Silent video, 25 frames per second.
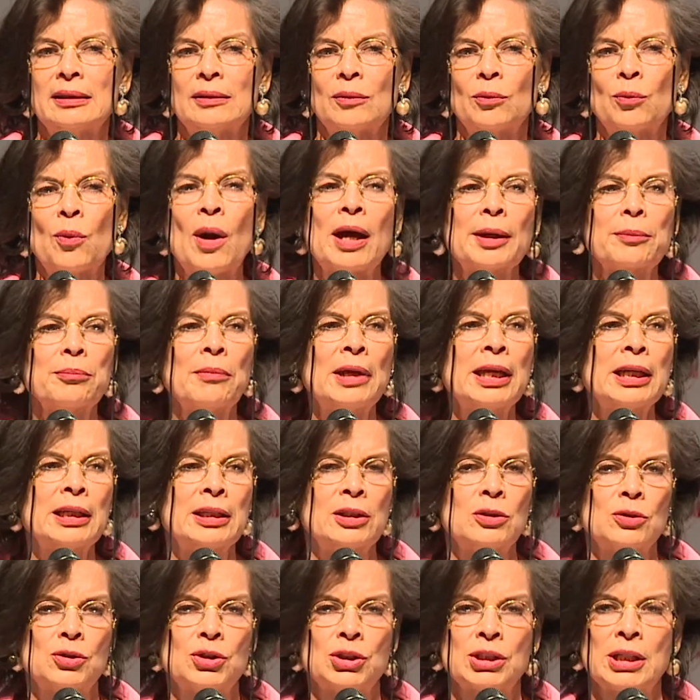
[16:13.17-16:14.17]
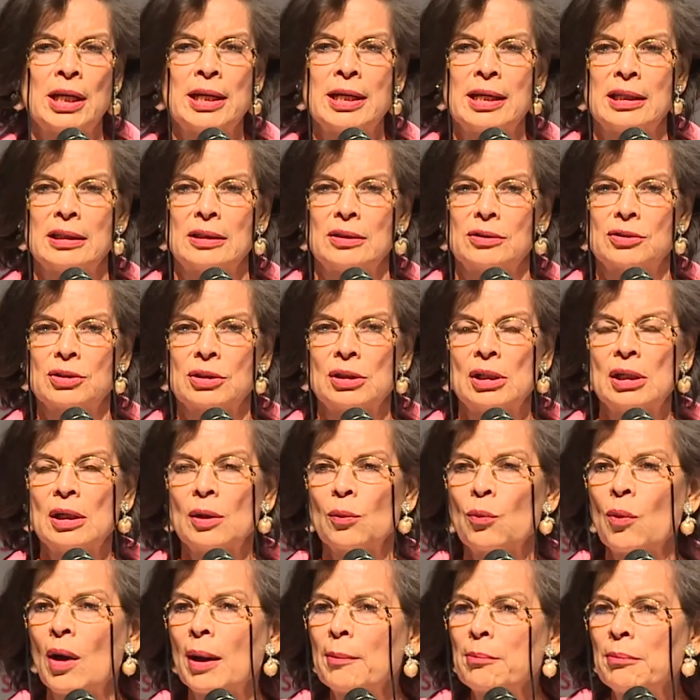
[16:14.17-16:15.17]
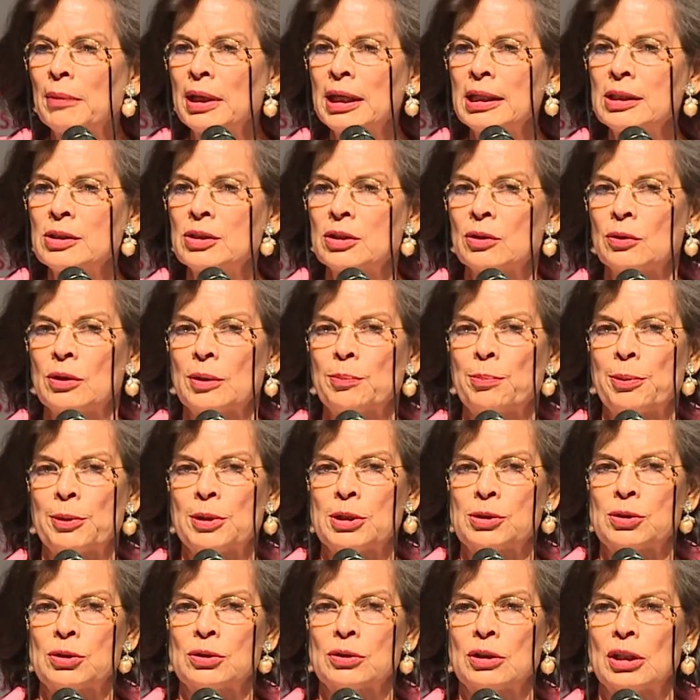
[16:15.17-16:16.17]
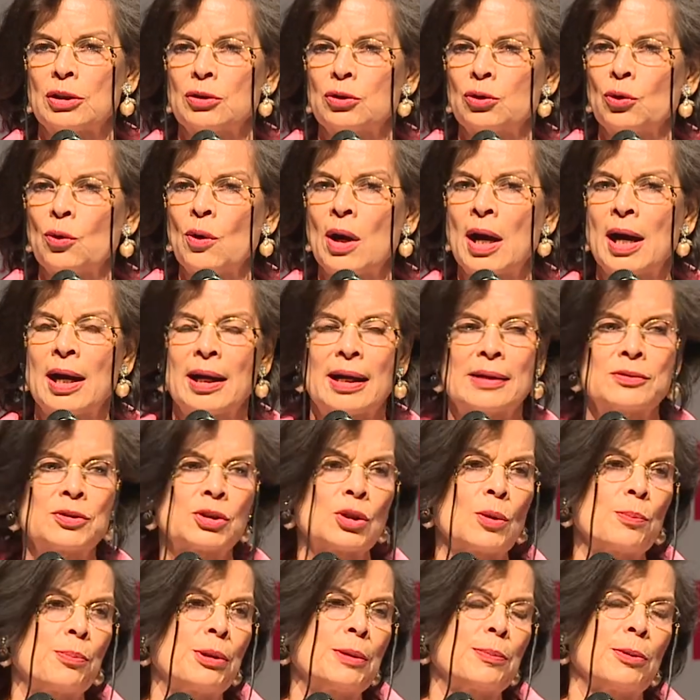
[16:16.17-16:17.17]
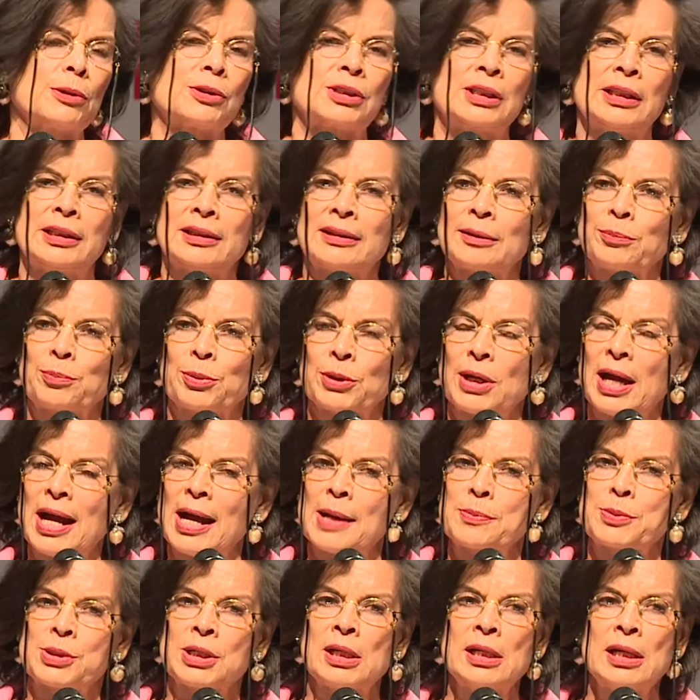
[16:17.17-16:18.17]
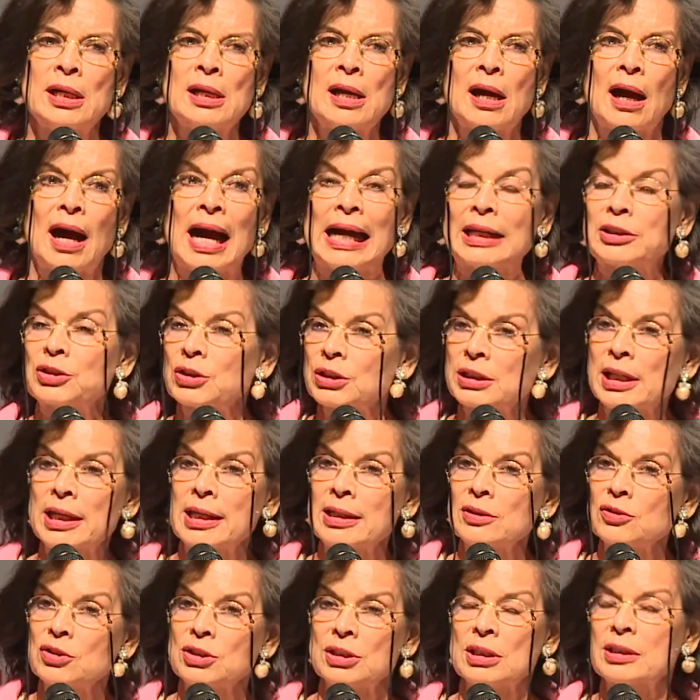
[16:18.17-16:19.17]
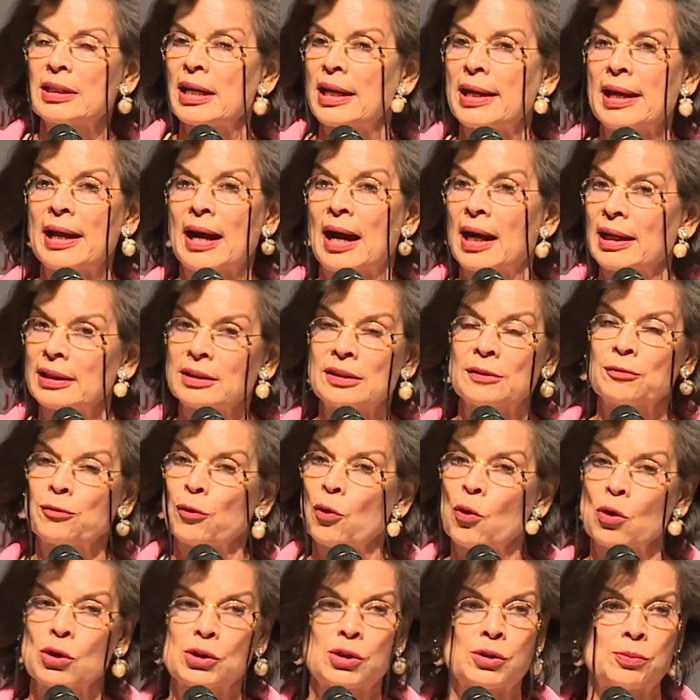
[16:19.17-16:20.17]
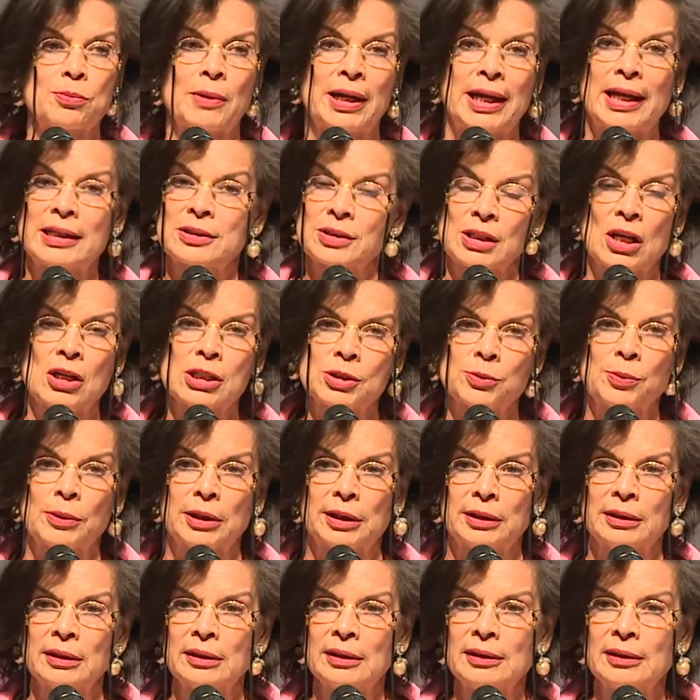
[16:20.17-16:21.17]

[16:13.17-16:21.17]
What makes you change? What makes you the person that you are? And some people think that perhaps I changed the day I divorced my ex-husband.